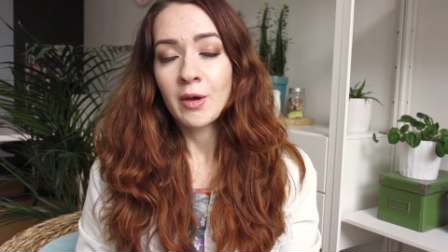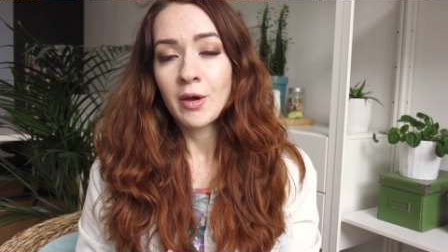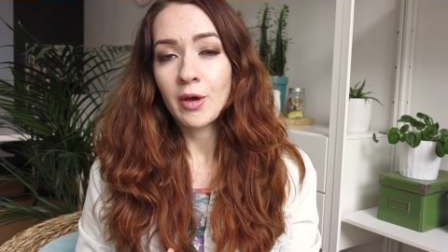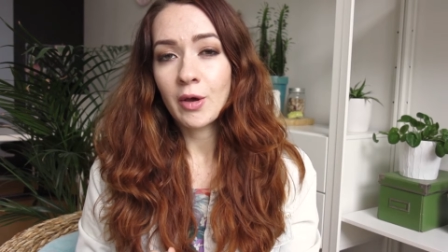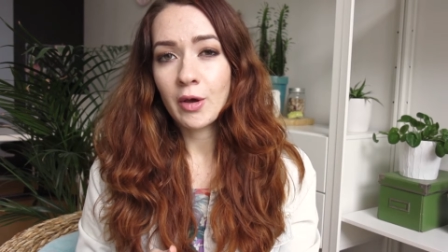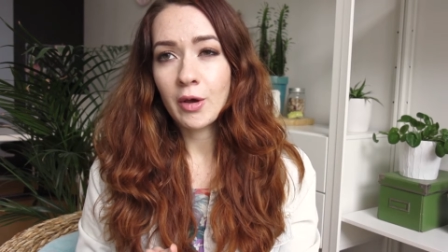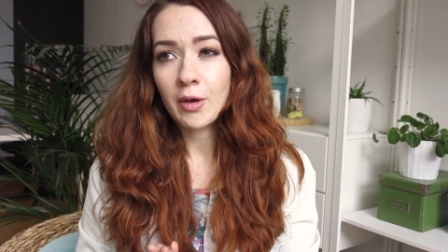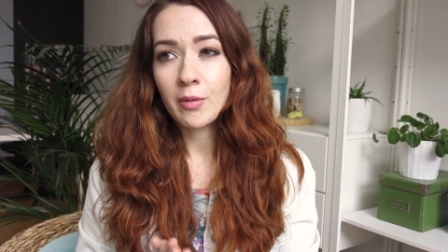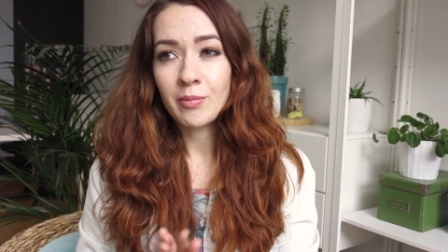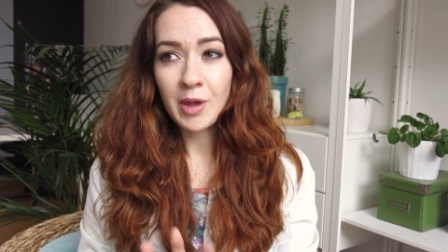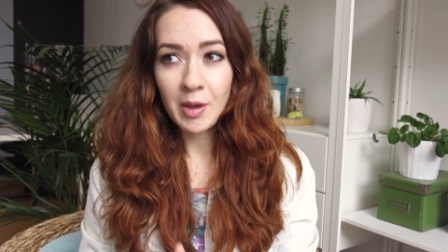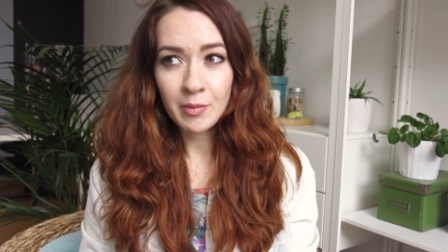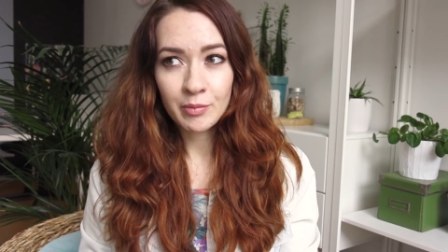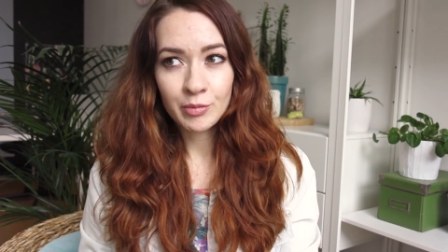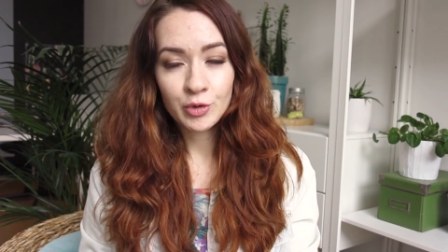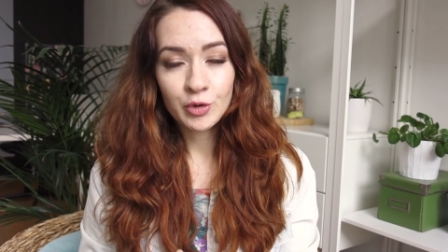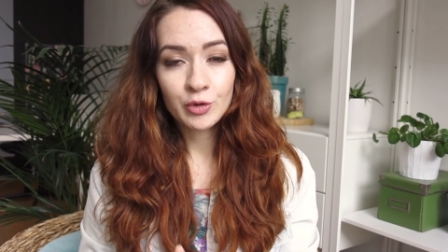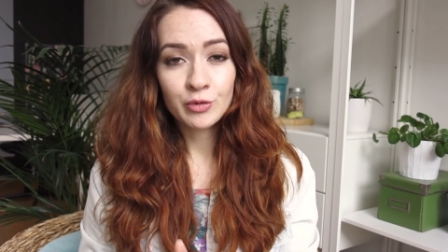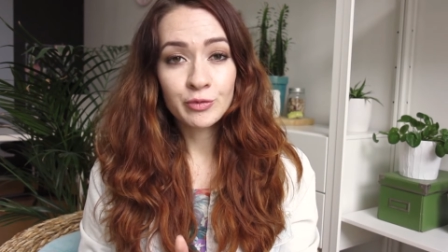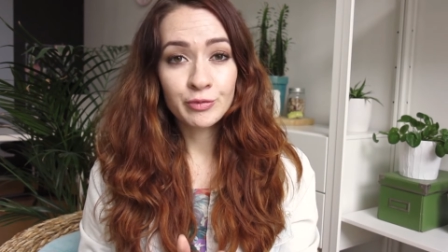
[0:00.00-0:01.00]

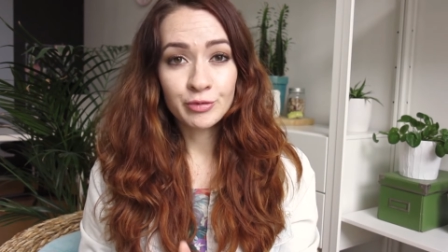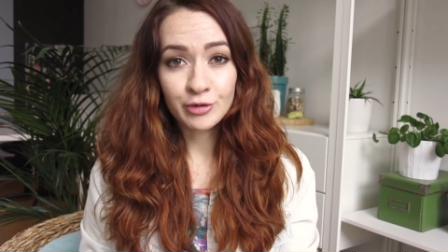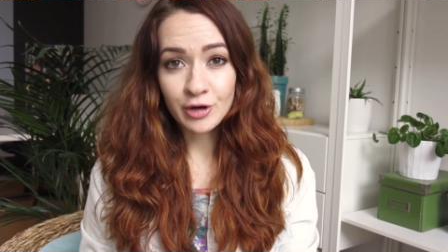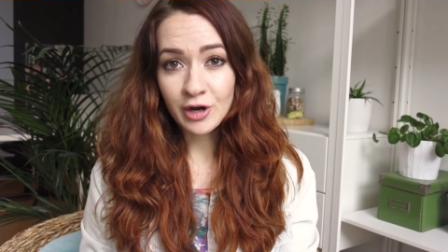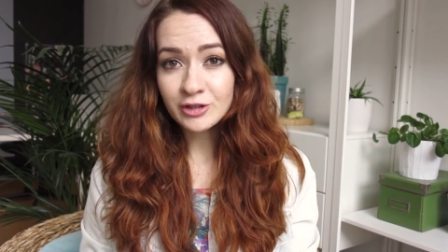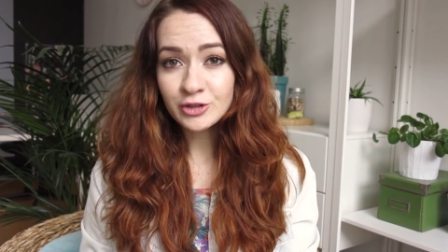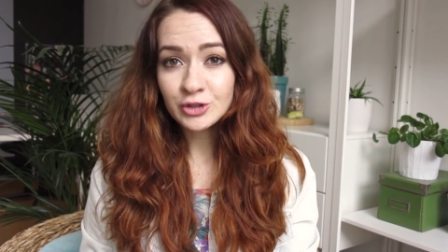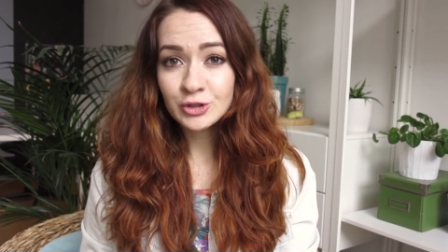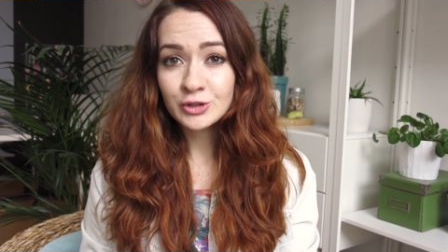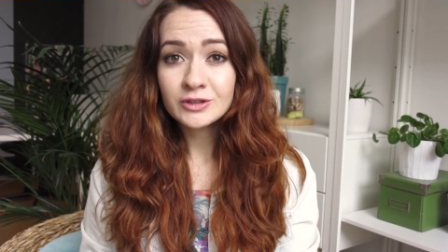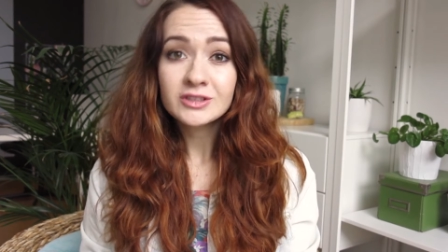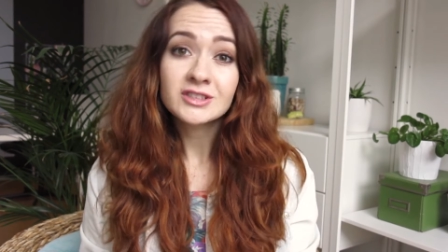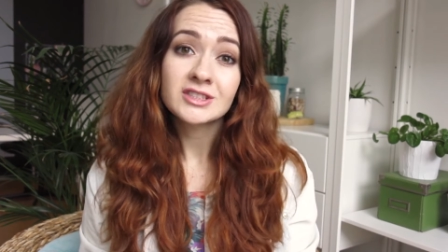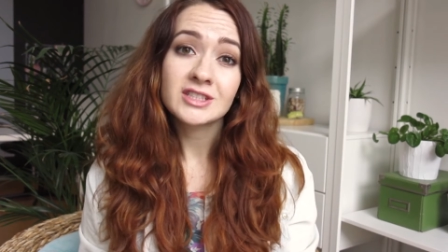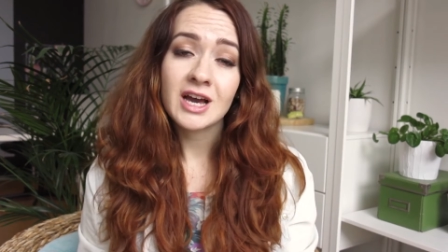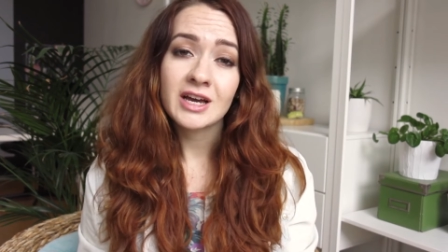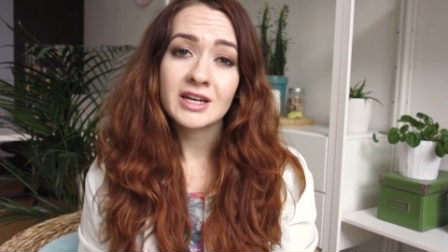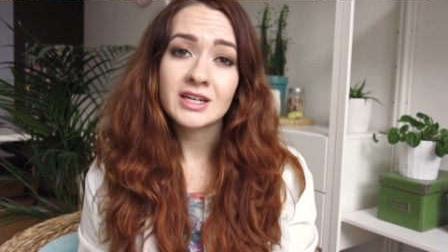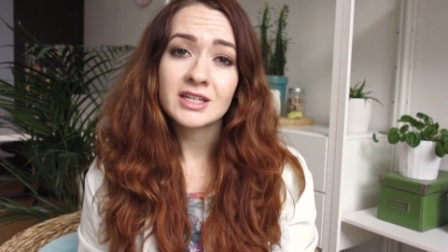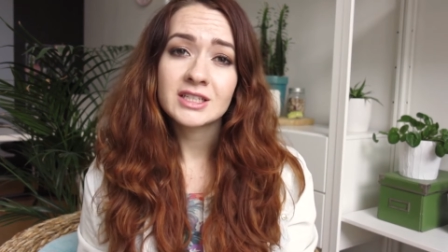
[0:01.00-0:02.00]
Bamboo Brush
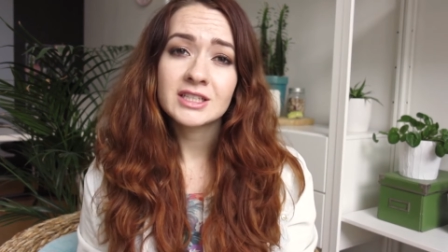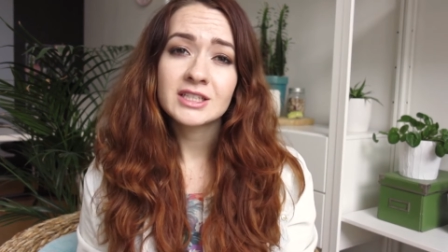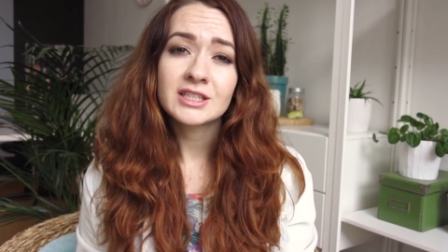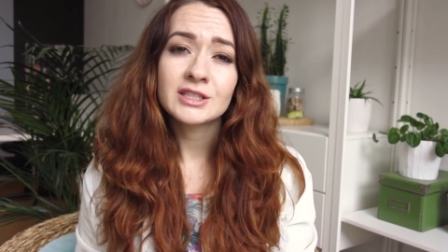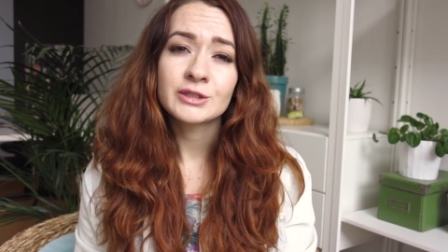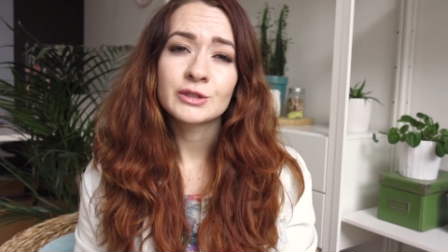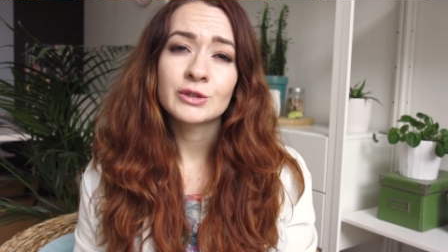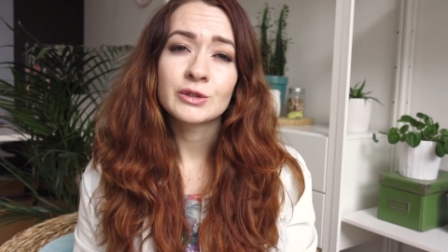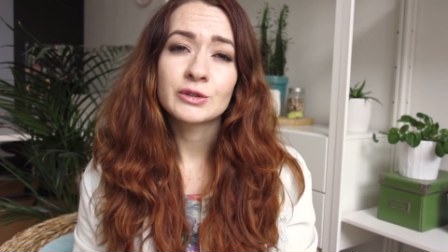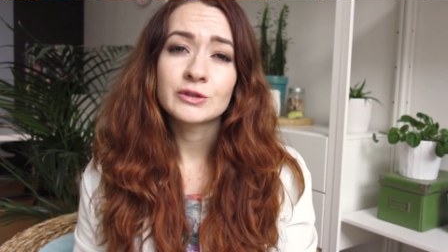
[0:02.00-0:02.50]
Society,